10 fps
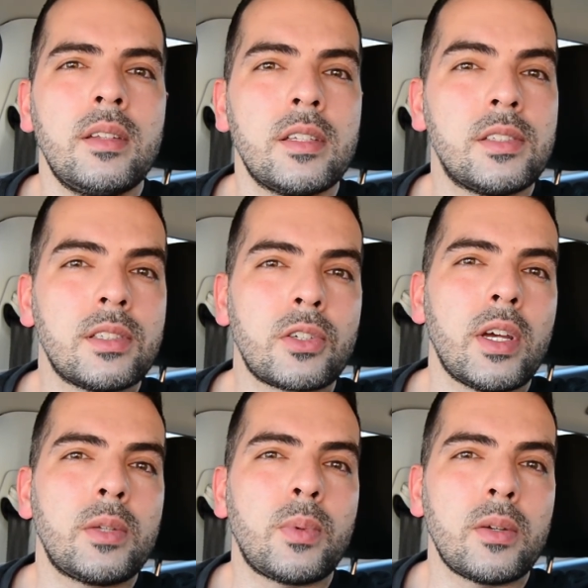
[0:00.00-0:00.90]
This is a
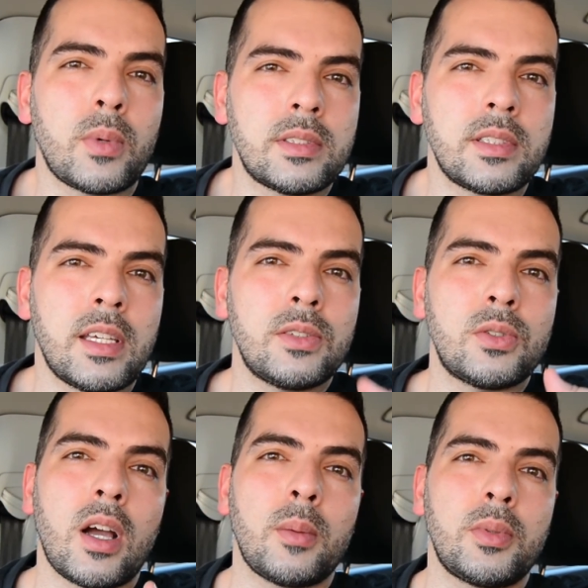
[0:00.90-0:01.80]
great way, once again,
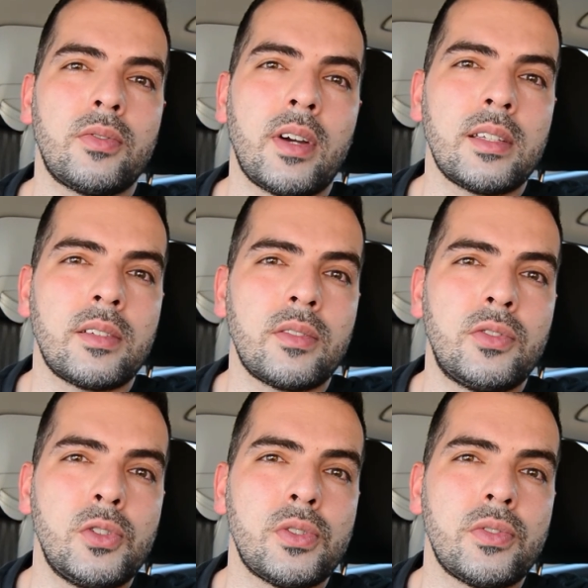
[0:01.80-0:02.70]
to help you find
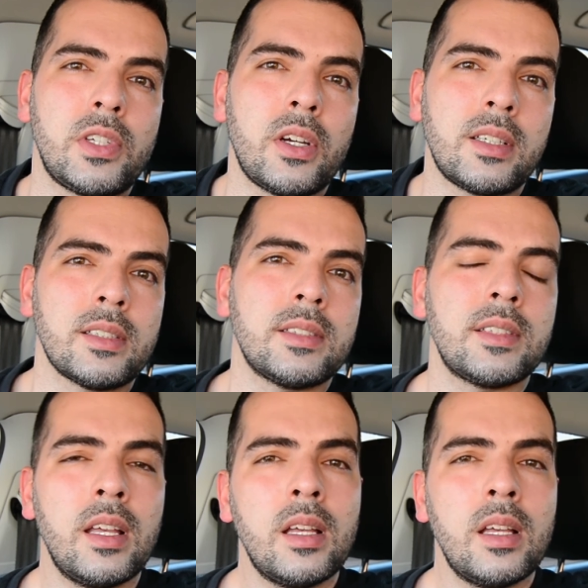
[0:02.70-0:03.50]
future video ideas,